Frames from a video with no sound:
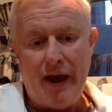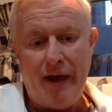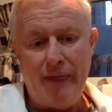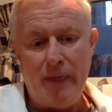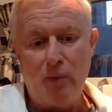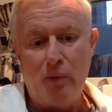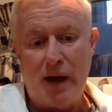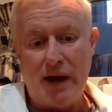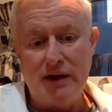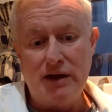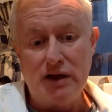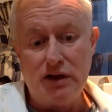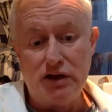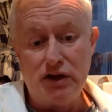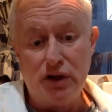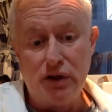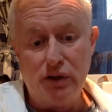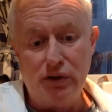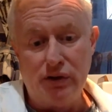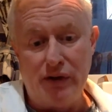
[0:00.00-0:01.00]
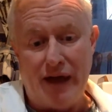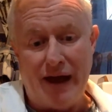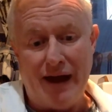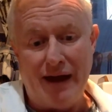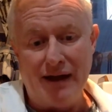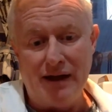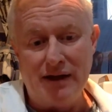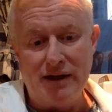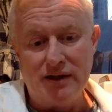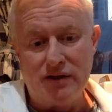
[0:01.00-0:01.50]
And the way to do
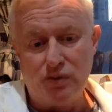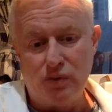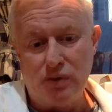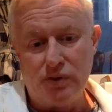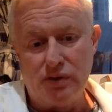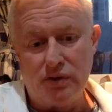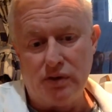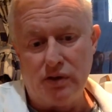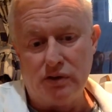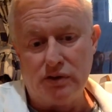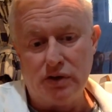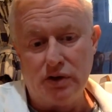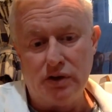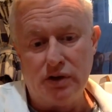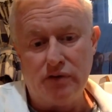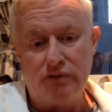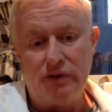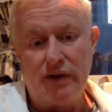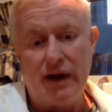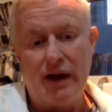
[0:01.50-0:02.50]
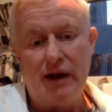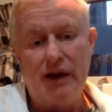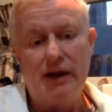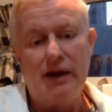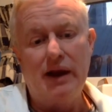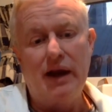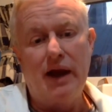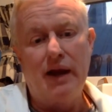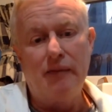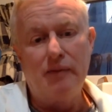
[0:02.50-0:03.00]
that is with an alternate reality
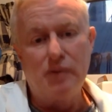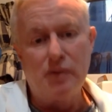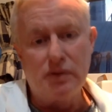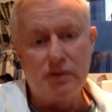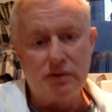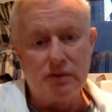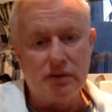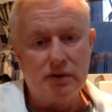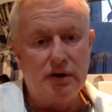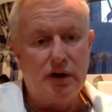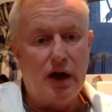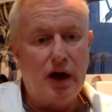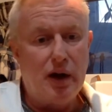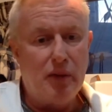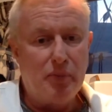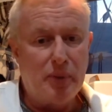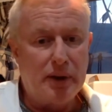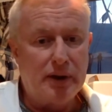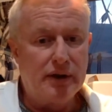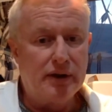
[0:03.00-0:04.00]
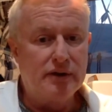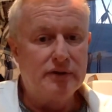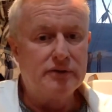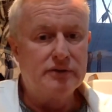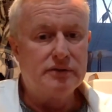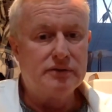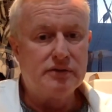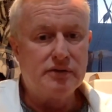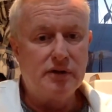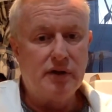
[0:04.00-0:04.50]
game with LARPing
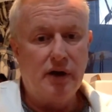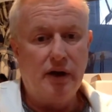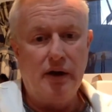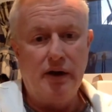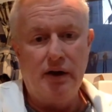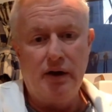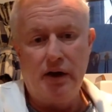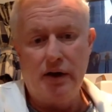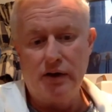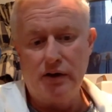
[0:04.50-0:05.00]
and uh,